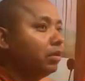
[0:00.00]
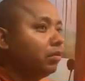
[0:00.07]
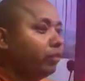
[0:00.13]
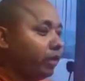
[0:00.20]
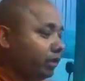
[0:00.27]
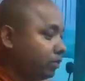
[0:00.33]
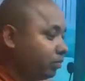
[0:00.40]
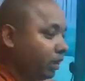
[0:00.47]

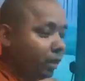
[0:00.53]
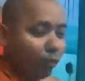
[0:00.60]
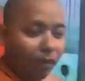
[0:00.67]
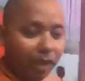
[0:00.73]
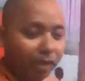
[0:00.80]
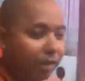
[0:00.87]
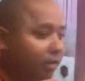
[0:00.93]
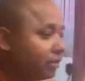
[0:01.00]
where is my
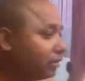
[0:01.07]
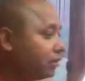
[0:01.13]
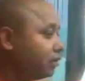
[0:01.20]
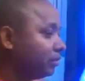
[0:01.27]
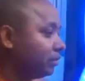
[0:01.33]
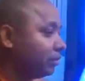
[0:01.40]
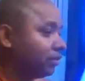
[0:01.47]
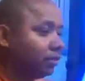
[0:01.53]
wallet?
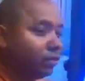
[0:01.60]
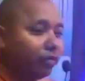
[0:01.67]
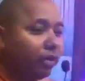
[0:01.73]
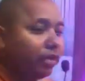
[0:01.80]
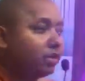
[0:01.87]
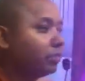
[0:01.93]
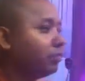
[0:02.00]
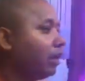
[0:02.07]
Where
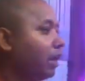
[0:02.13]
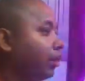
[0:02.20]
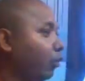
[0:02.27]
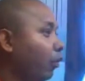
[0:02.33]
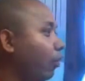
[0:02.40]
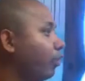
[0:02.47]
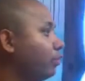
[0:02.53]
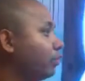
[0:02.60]
is my
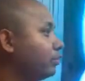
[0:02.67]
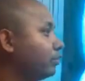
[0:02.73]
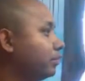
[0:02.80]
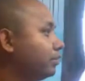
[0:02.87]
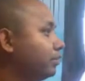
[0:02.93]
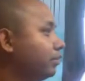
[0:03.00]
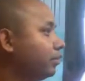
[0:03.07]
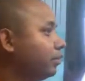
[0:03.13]
gold?
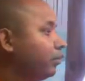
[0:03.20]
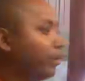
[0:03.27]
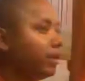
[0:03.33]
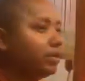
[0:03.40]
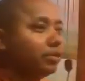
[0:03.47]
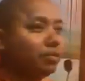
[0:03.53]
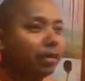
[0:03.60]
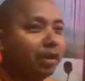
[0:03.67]
Where
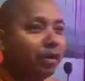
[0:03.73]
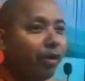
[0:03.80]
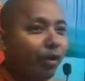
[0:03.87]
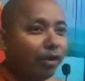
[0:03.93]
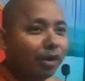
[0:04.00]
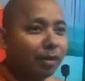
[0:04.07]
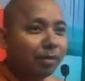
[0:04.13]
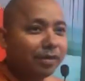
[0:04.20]
is my
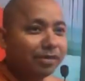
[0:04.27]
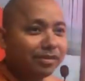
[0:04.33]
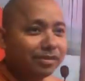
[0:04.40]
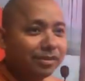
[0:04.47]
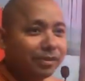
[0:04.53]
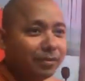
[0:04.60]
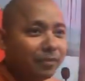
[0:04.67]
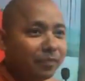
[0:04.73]

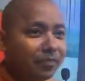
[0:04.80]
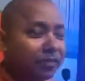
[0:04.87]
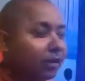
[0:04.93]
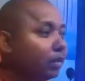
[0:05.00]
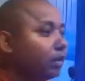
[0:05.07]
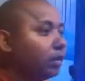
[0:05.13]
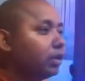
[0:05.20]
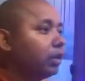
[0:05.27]
ornament?
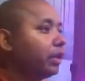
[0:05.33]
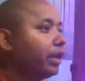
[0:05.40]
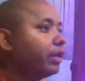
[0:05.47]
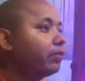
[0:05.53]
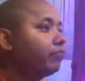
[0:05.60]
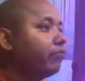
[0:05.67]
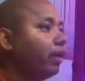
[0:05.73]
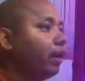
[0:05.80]
You
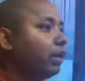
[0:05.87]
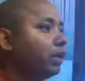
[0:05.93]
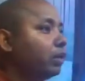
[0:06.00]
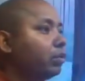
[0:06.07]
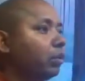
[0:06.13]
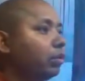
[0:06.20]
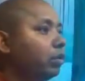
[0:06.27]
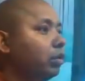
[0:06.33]
cannot find. You
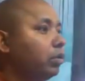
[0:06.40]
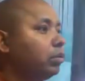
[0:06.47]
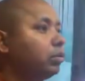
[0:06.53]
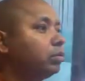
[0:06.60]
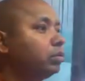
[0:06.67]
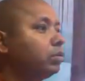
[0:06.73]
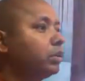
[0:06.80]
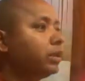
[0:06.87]
don't know who
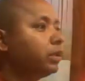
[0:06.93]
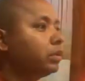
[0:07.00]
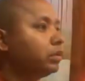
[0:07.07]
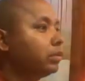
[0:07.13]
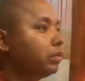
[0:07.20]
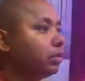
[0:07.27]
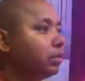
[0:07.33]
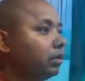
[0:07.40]
took it,
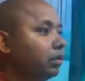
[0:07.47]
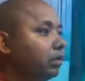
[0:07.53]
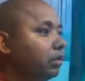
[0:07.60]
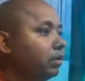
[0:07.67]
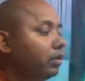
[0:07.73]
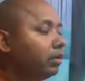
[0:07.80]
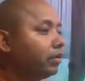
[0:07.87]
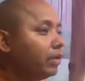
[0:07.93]

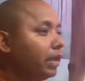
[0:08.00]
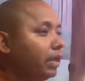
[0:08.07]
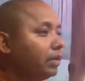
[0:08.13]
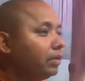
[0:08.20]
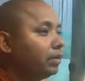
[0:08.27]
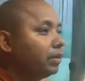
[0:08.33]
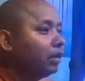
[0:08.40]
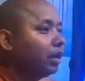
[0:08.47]
right?
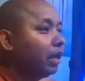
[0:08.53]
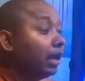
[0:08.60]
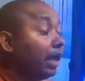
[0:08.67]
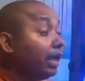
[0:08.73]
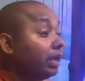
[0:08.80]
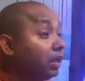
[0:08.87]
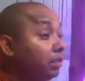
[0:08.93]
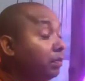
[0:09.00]

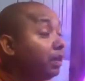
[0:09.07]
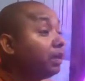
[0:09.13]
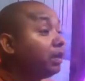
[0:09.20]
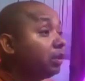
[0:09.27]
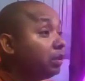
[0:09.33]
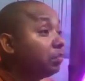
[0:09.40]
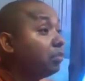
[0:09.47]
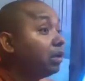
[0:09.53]
And even
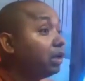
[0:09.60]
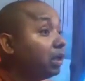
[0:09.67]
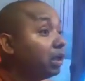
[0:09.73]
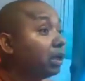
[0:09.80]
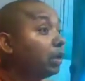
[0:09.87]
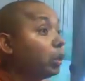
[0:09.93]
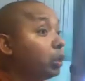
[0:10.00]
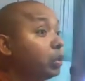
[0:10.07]
you
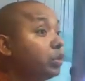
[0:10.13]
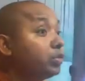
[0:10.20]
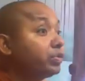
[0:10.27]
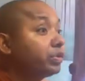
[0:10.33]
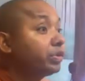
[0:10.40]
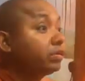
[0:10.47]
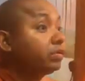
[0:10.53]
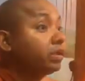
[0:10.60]
may
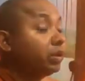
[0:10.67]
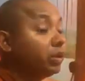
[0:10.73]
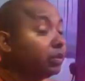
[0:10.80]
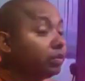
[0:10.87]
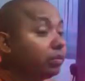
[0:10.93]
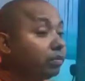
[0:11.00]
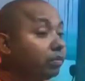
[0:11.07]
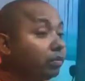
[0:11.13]
lose
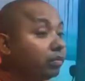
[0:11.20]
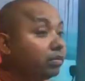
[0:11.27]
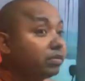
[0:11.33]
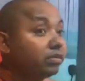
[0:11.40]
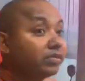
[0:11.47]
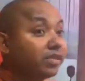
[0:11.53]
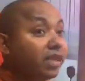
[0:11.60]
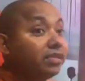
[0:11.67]
your
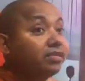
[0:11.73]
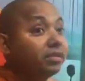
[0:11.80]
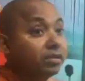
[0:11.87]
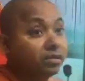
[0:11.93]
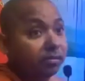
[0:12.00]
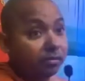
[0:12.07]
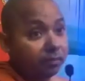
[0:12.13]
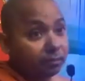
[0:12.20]

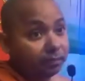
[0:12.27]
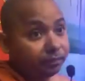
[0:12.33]
senses.